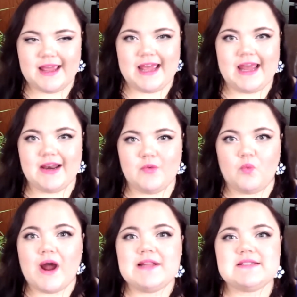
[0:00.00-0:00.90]
it
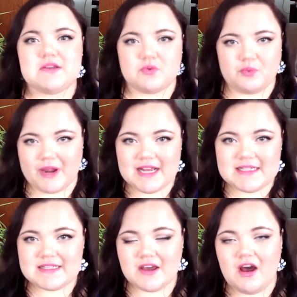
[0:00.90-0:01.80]
runs the
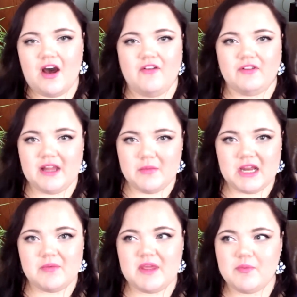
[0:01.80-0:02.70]
risk of limiting